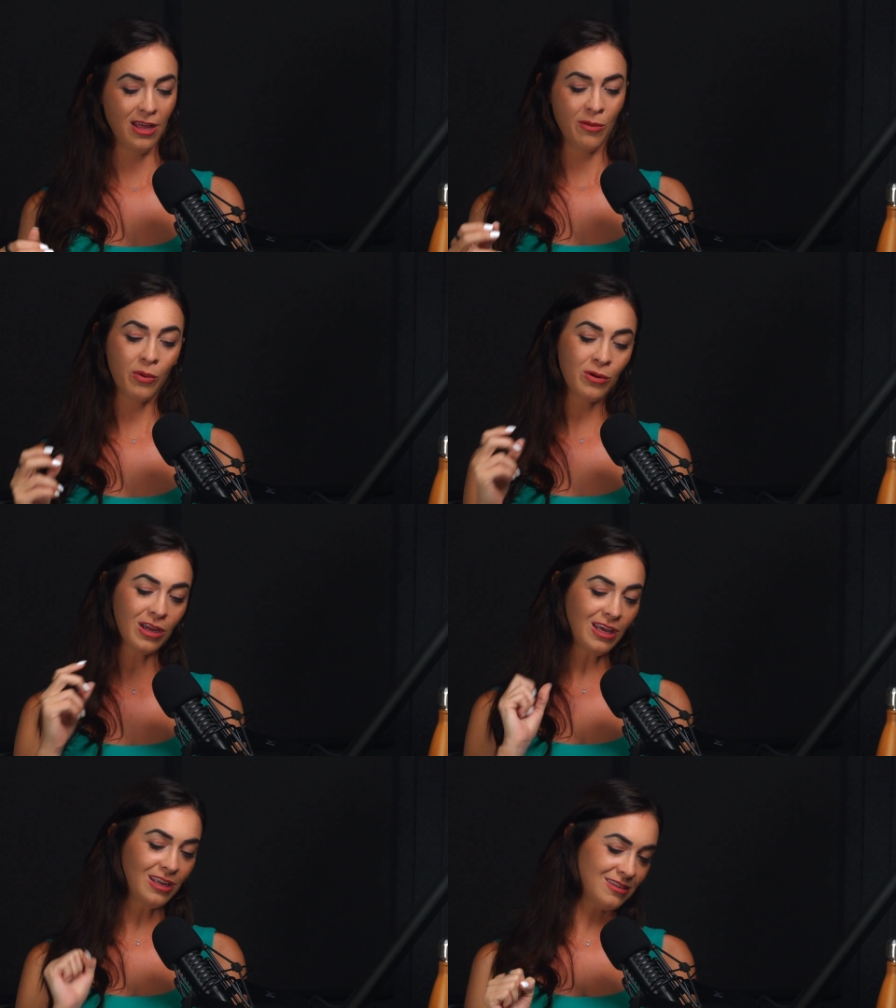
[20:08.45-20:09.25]
But we're
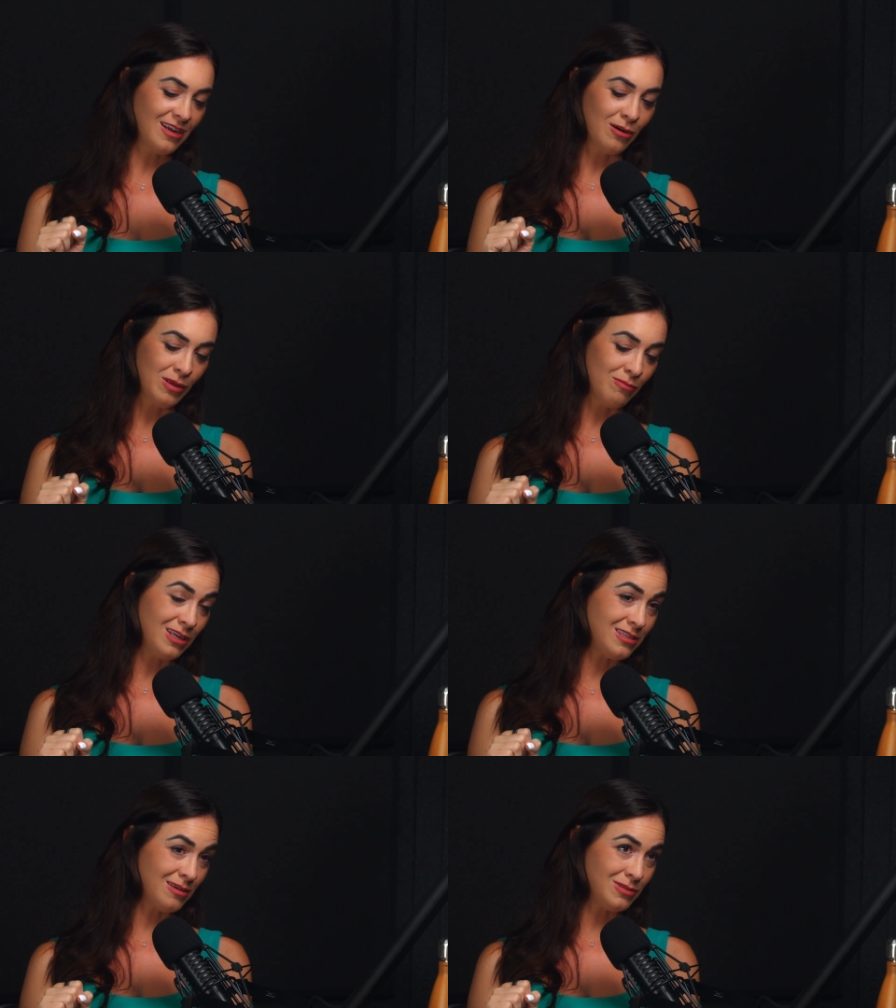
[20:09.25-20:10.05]
going to get into
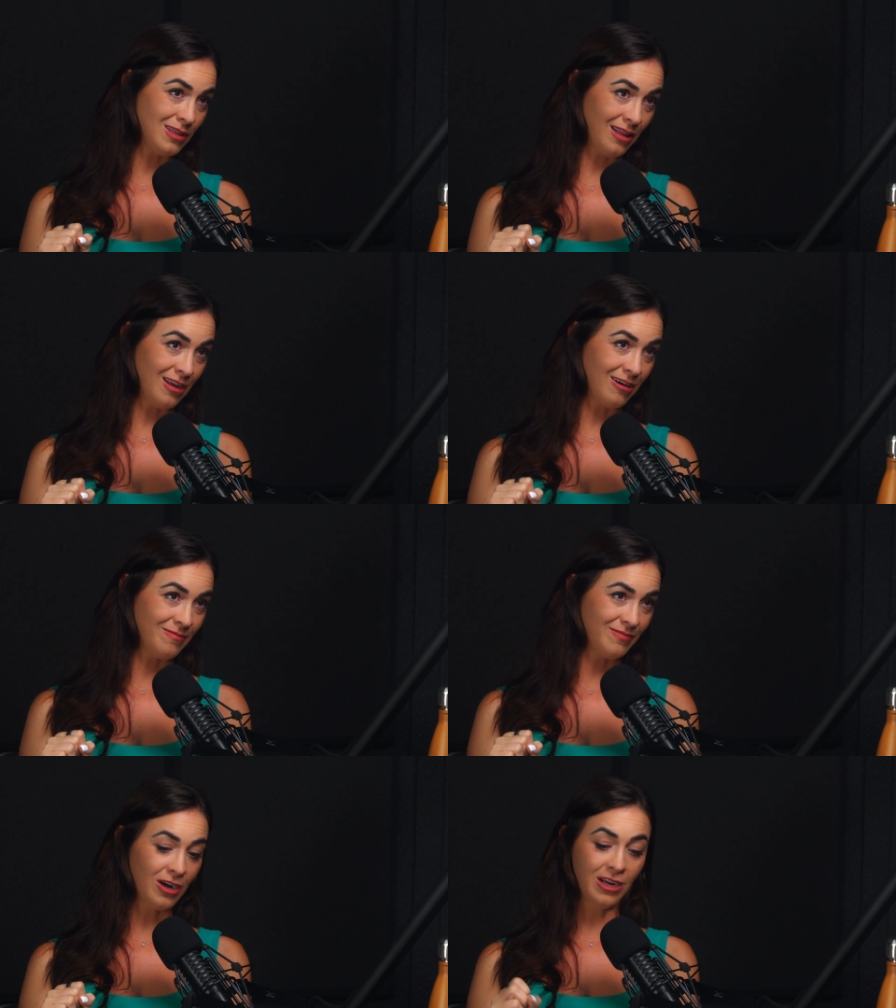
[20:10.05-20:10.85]
Airbnb tips later.
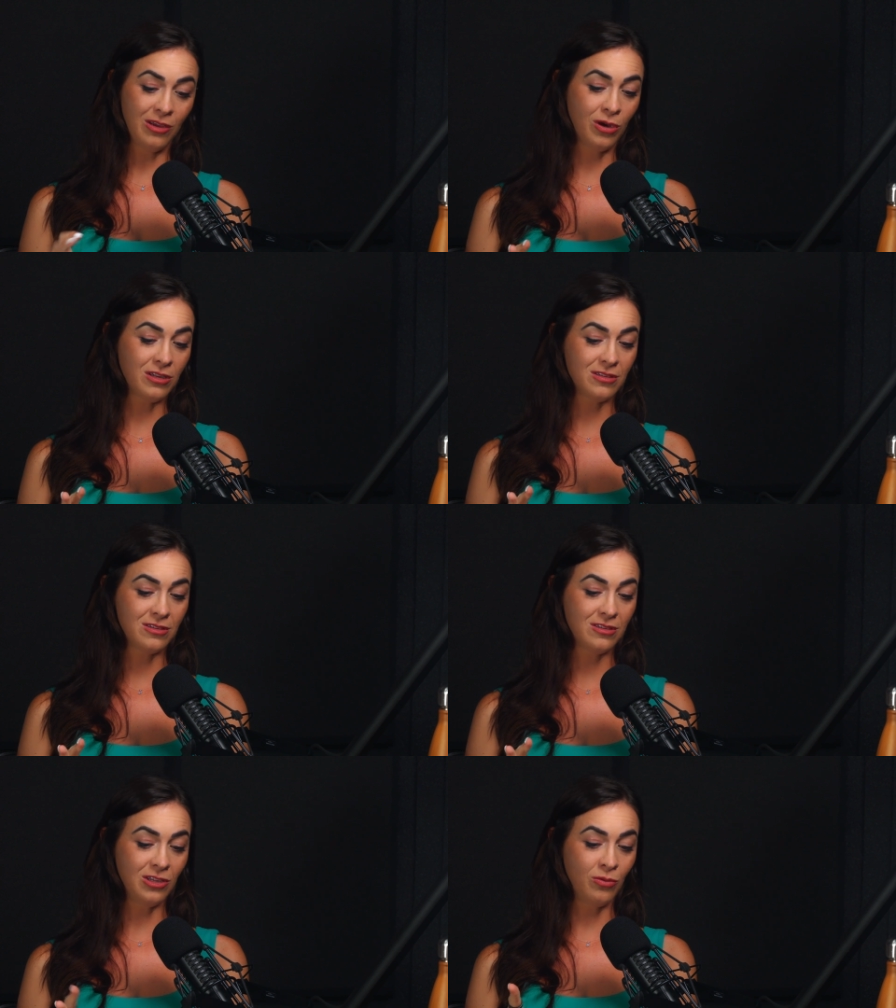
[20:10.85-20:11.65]
All right, you want
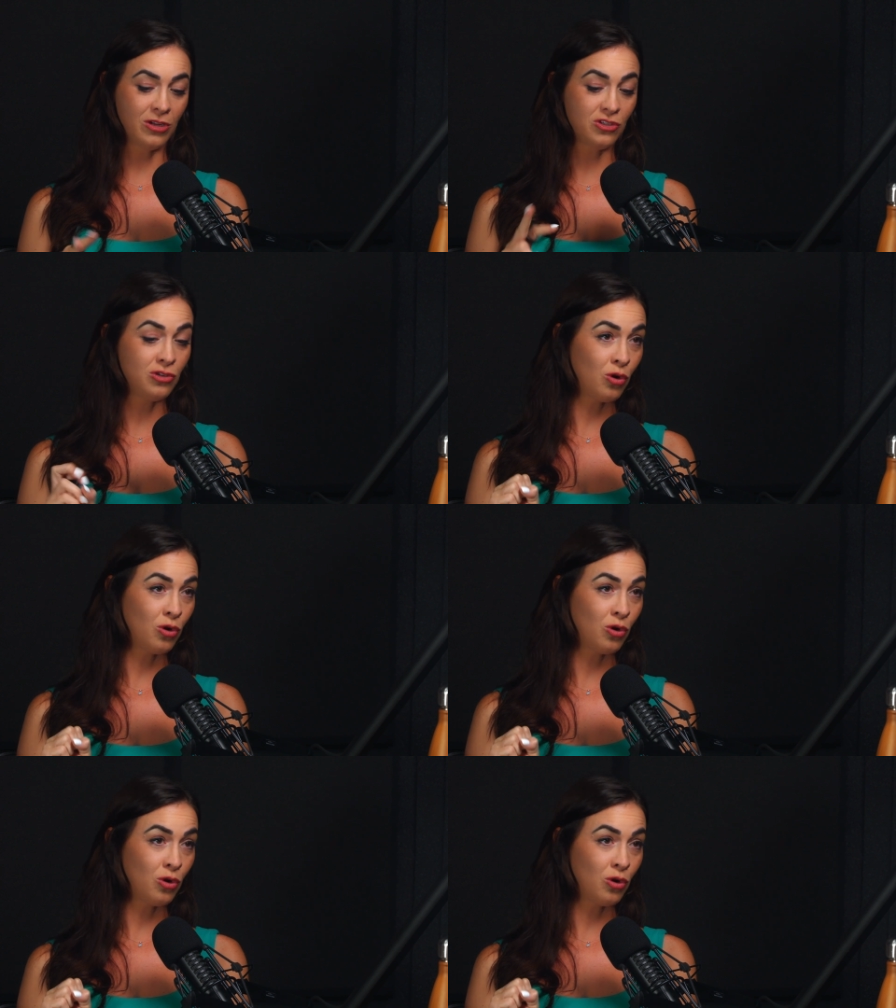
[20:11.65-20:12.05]
you want two